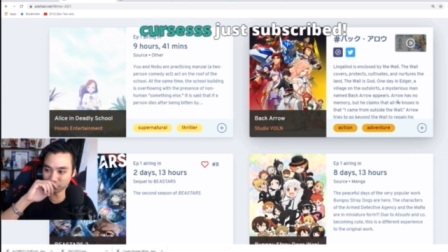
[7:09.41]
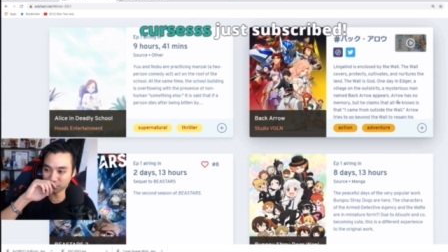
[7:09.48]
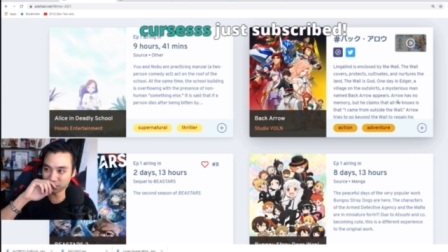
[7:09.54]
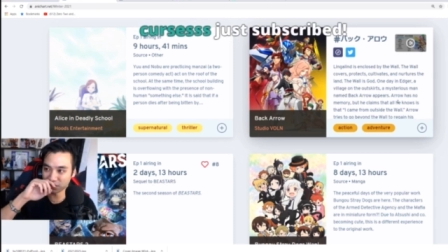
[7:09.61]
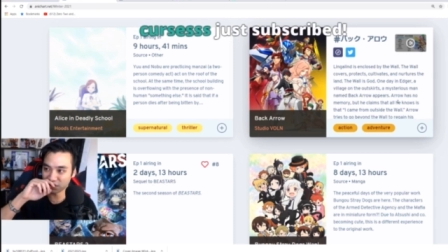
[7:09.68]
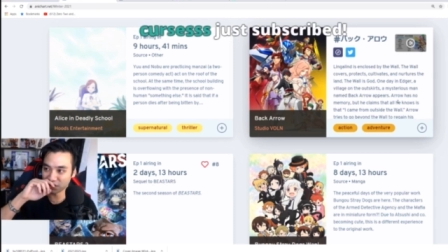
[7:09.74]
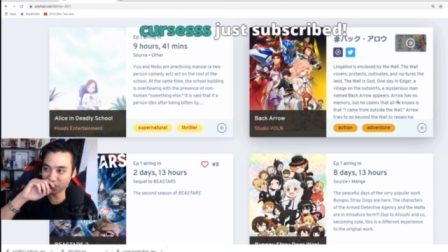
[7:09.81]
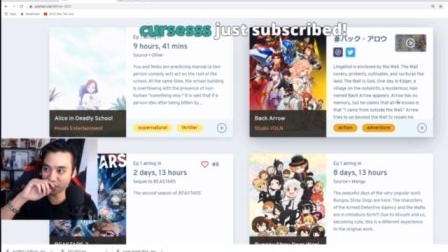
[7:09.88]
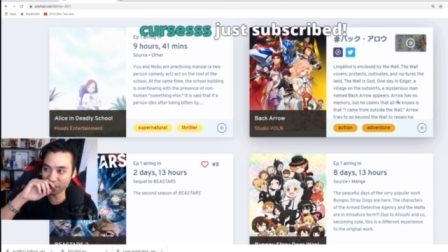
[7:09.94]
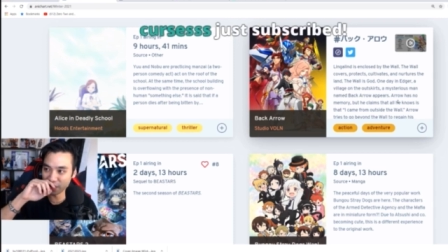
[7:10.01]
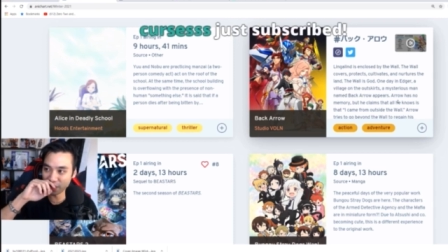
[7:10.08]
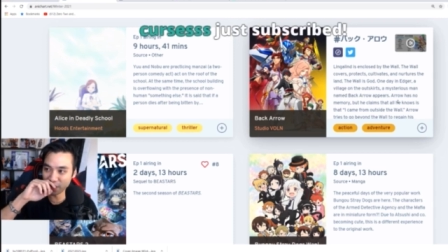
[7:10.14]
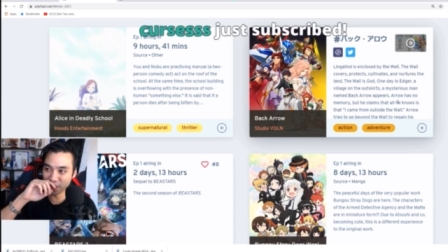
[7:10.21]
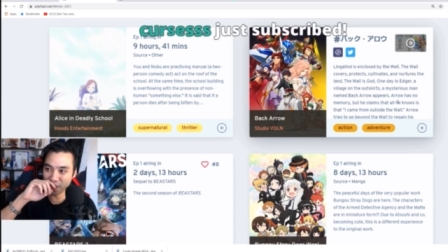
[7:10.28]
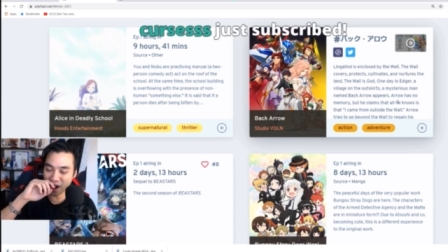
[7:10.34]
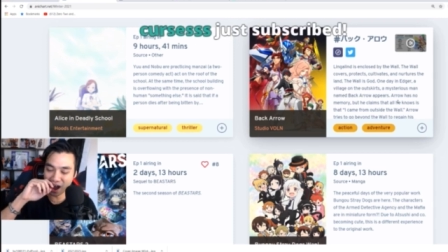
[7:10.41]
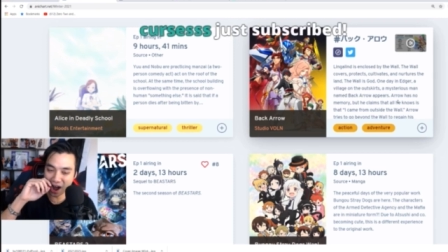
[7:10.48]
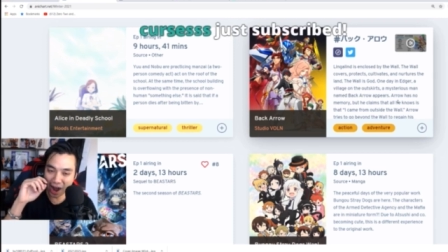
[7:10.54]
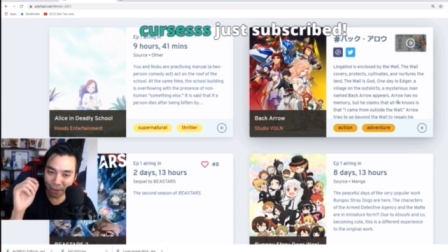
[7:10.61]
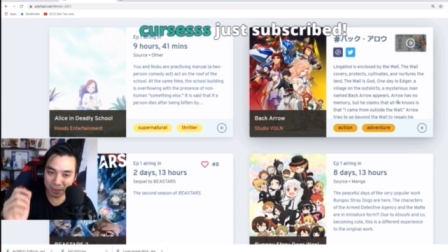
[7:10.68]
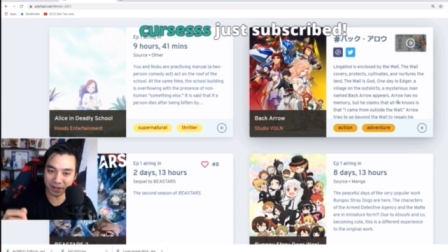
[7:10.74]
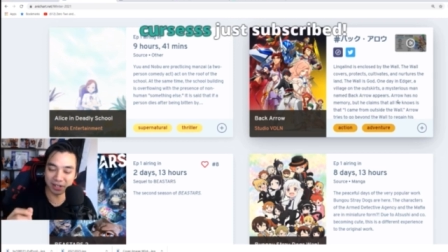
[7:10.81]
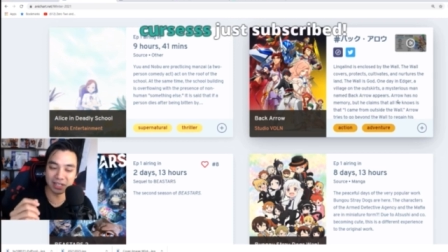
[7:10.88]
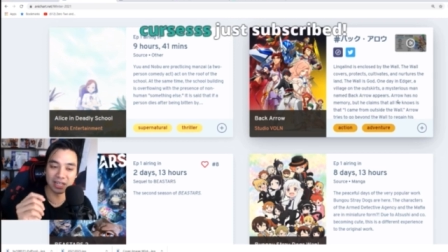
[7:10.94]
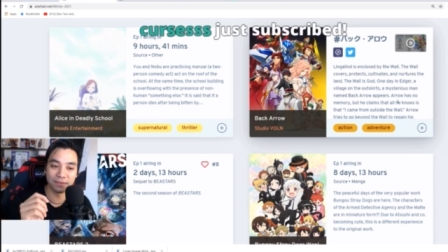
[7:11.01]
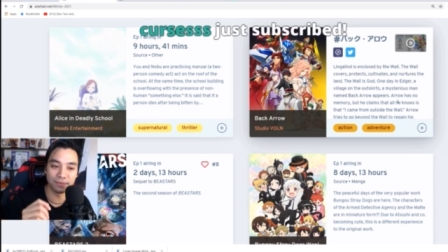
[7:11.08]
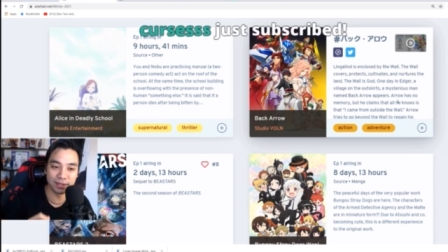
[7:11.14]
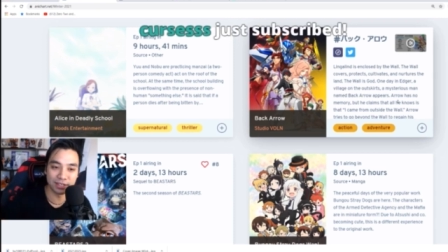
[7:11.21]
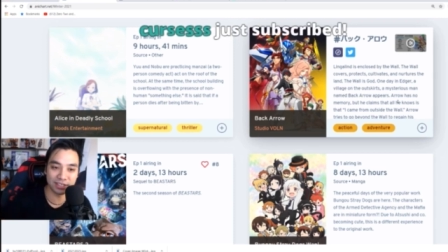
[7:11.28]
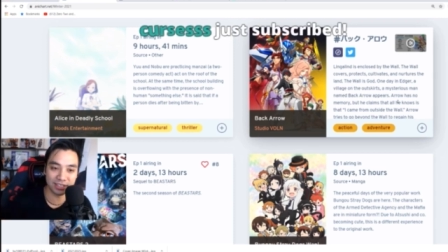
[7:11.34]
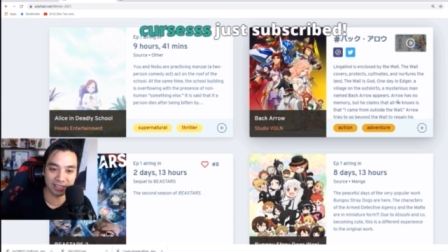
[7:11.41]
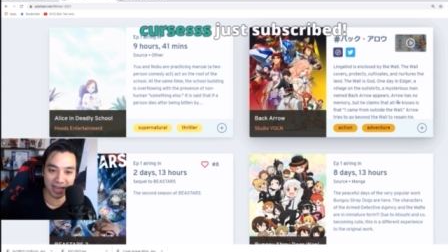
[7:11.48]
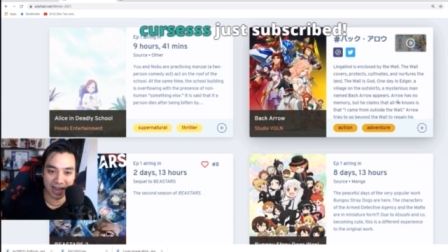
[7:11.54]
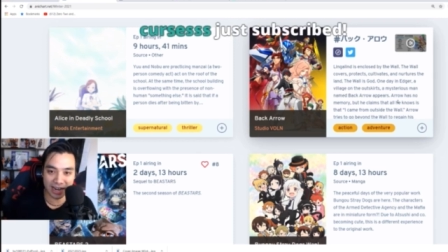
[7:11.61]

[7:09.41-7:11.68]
So I'm gonna give this an